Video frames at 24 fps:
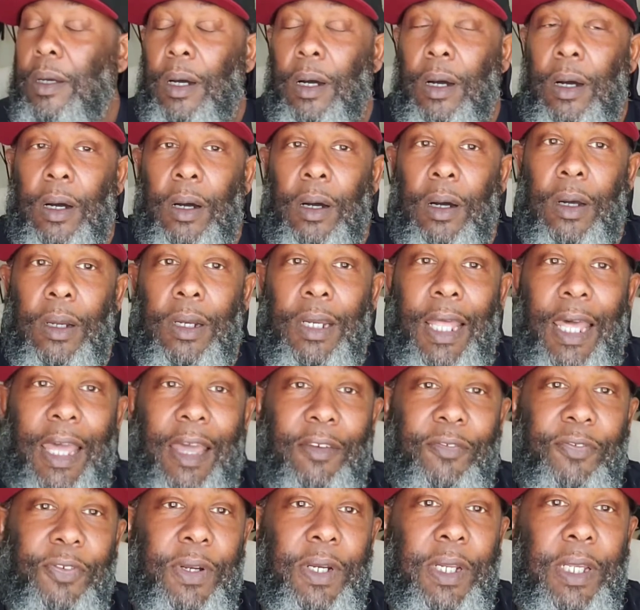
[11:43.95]

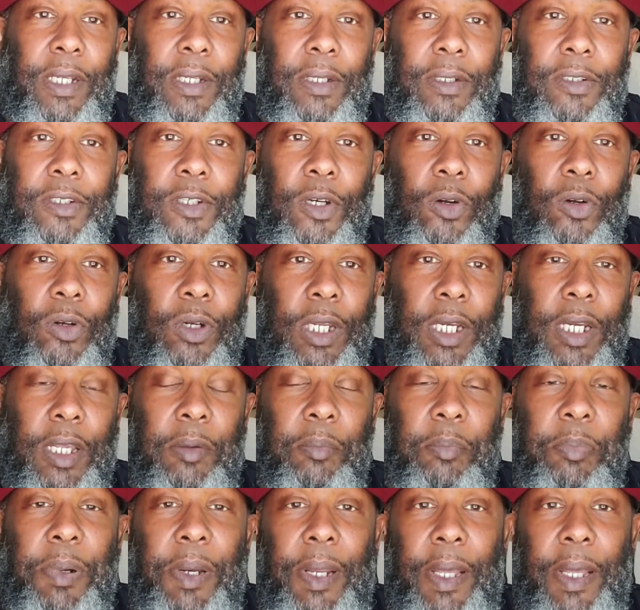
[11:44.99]
laughing and joking and